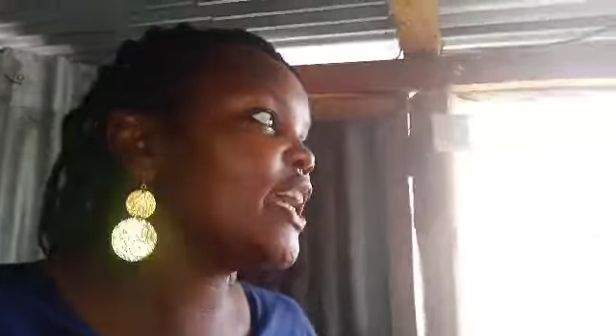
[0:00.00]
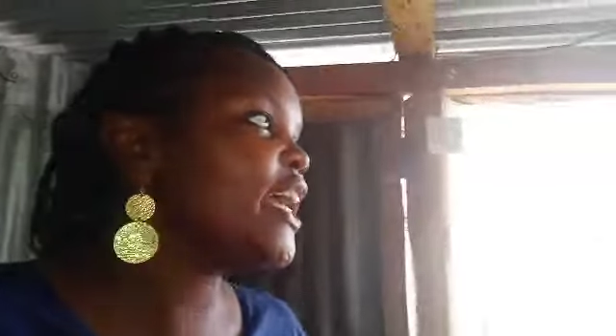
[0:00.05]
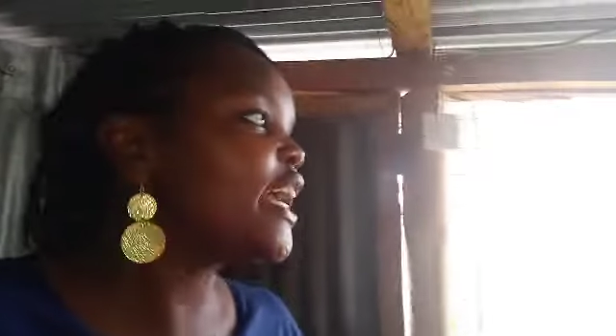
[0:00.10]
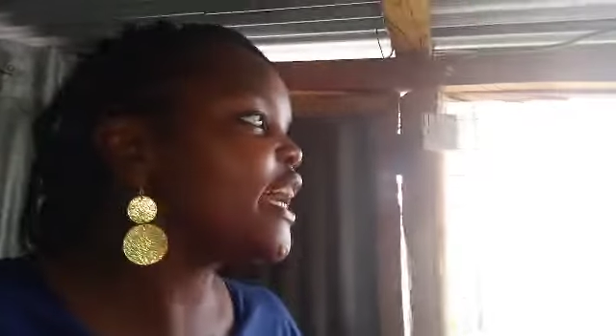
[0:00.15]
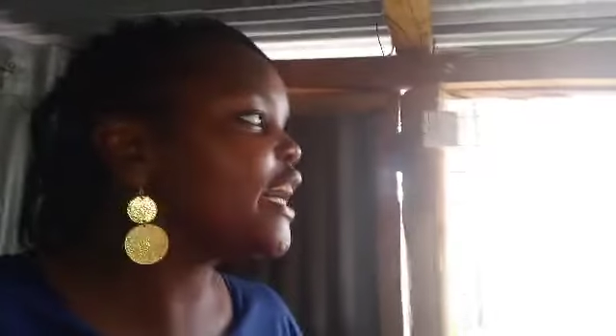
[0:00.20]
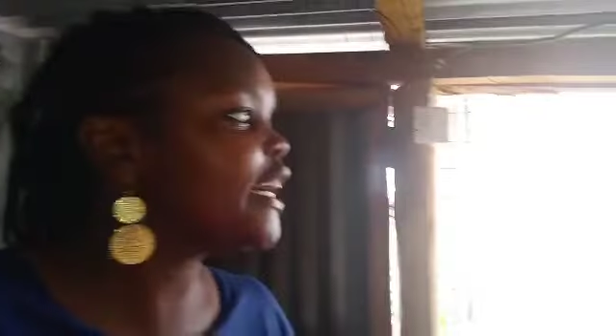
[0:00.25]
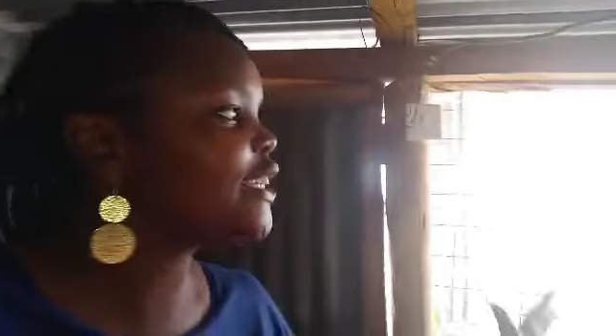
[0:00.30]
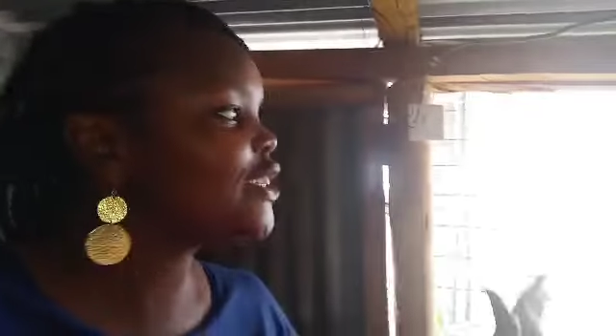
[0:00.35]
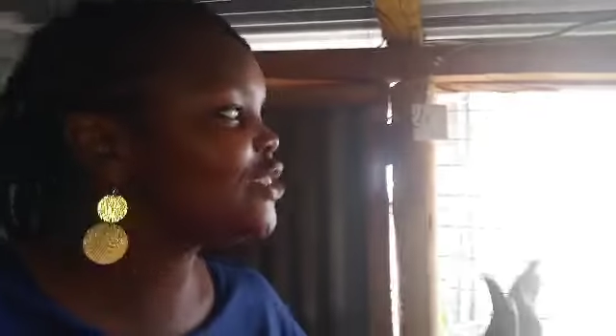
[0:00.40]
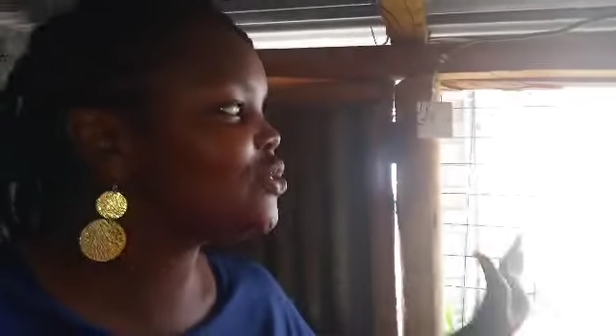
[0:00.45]

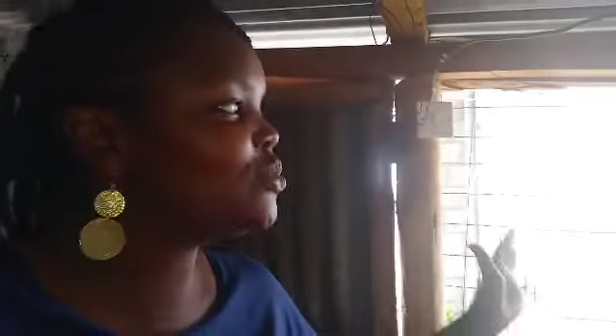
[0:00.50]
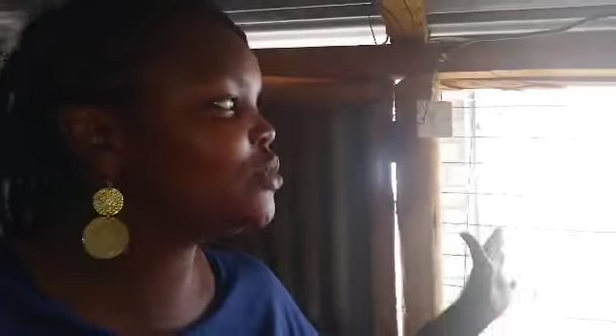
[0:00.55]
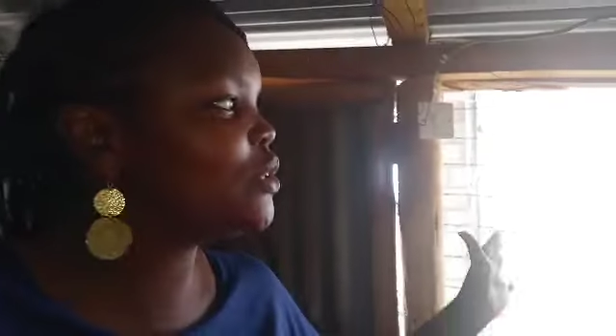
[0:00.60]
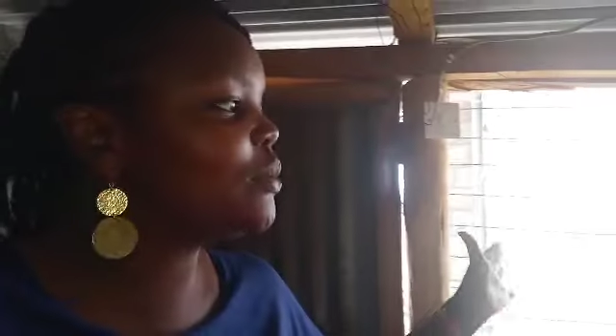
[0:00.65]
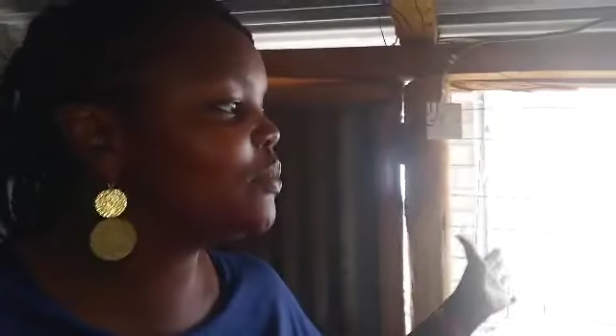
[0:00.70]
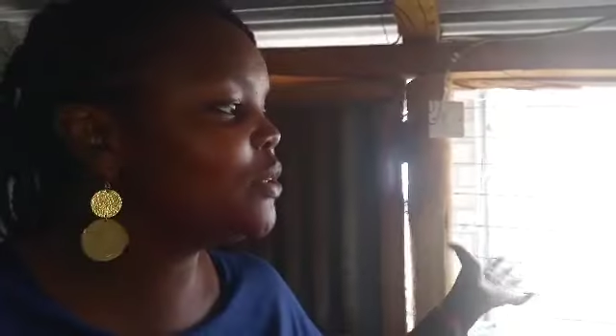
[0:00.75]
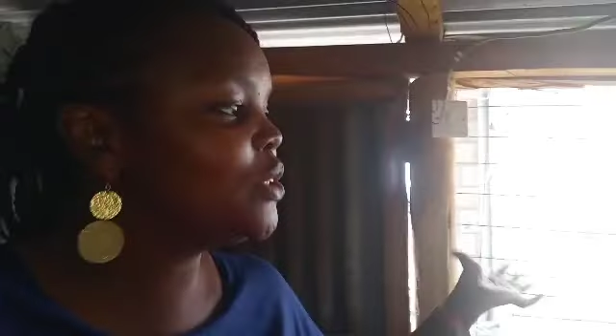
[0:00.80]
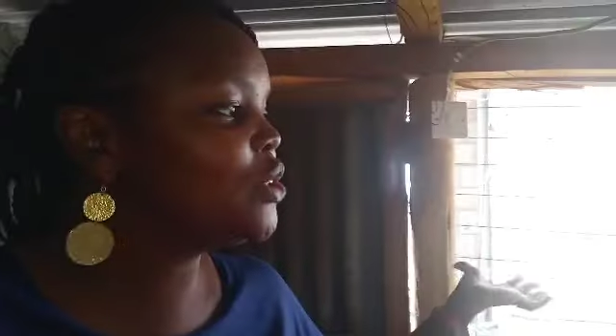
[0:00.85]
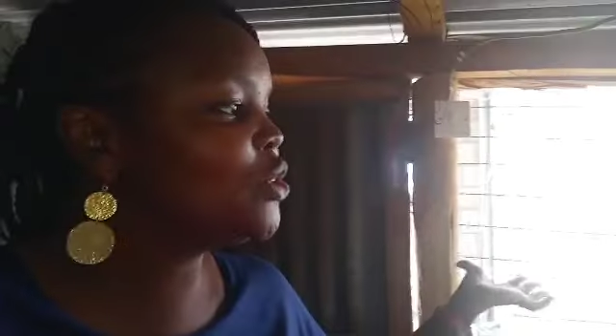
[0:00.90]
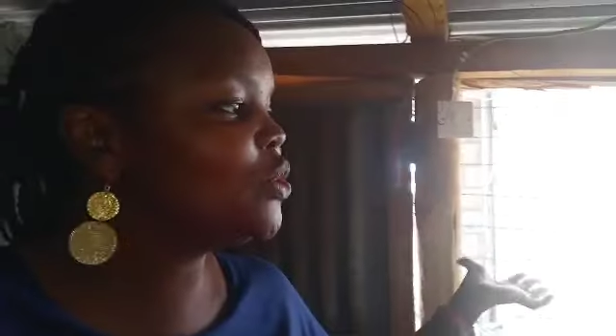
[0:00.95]
Air has to be
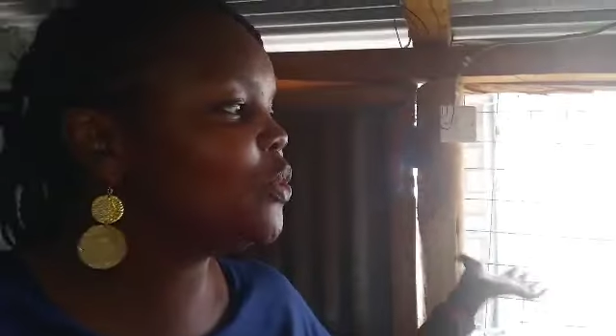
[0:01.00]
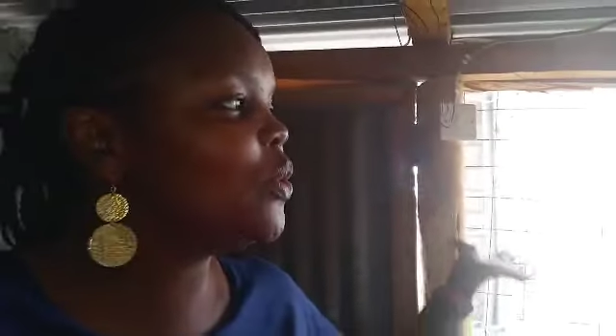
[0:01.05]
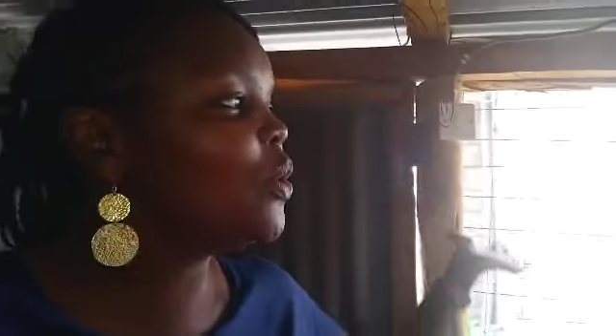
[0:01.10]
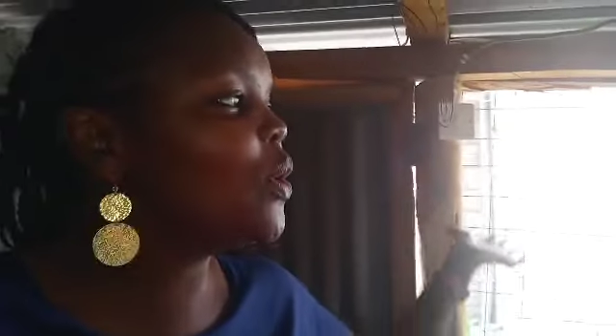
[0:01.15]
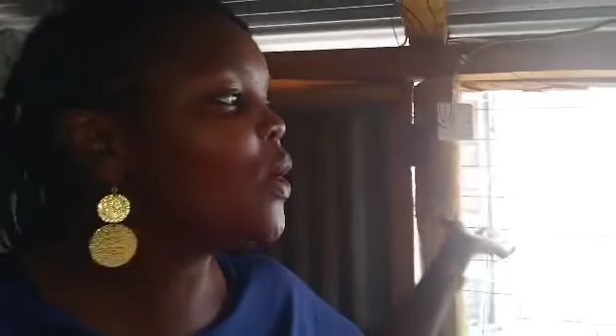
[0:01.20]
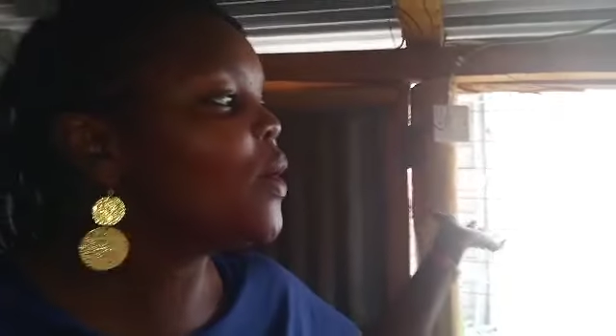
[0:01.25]
able to